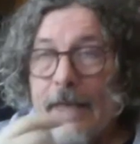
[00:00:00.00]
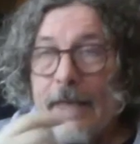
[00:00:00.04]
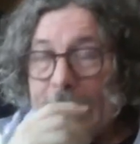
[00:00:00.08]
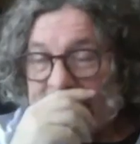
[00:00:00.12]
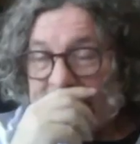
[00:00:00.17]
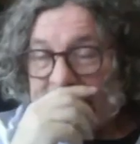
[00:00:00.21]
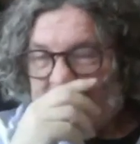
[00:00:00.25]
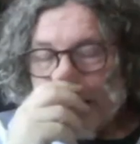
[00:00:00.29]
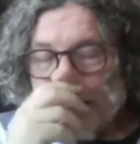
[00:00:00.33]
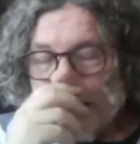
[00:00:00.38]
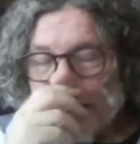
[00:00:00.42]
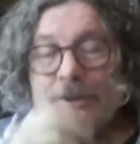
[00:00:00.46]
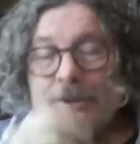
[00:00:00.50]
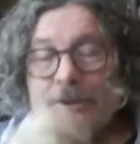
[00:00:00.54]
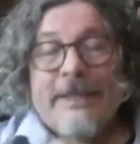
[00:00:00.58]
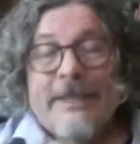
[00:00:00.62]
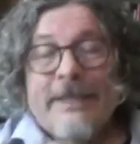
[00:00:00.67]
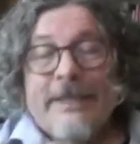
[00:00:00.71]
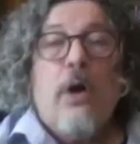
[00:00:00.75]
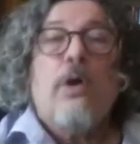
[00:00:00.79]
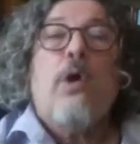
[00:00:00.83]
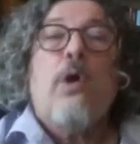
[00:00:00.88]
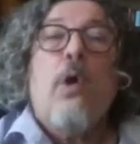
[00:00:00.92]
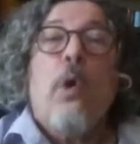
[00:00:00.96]
has absolutely
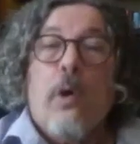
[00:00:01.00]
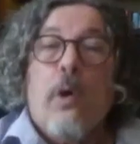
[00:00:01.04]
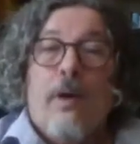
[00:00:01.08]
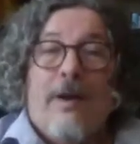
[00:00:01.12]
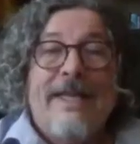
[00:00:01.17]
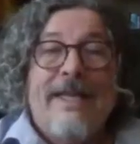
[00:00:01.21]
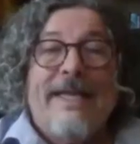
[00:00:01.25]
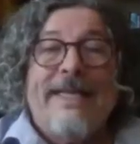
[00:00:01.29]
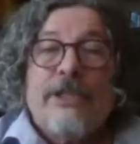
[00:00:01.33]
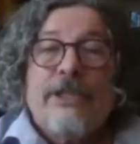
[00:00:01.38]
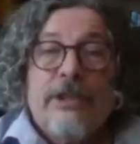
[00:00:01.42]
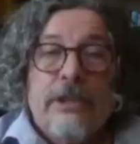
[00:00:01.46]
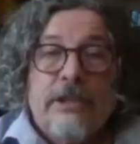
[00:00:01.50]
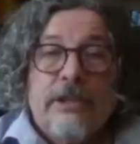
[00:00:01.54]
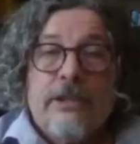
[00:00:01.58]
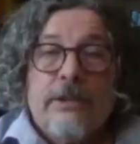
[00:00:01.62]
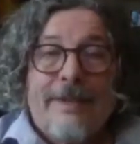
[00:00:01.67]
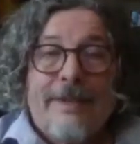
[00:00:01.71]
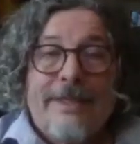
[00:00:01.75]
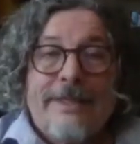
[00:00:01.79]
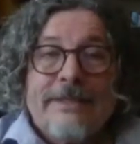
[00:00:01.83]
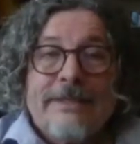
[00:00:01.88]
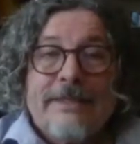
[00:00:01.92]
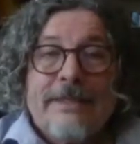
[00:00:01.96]
no correlation
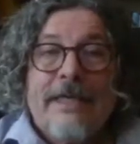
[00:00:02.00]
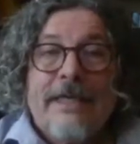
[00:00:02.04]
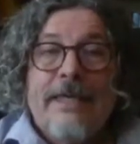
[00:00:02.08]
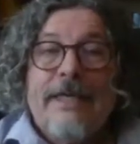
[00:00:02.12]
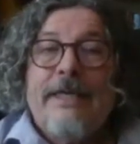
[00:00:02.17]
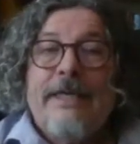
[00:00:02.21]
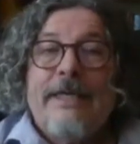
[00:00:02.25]
to us,